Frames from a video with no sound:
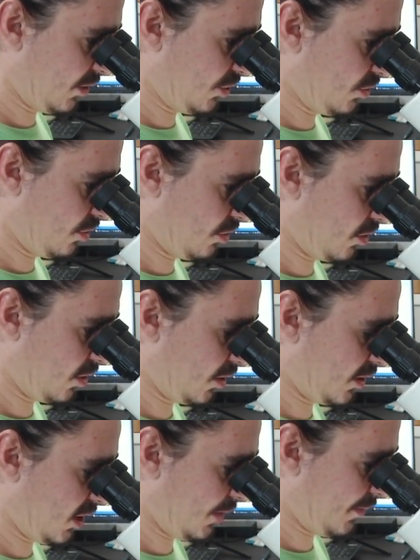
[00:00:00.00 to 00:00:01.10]
a short on the
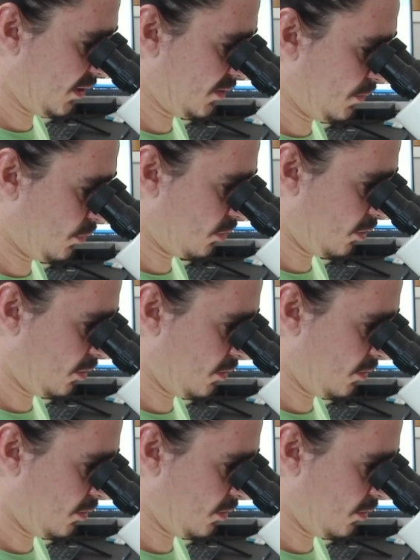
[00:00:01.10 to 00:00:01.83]
top of this board.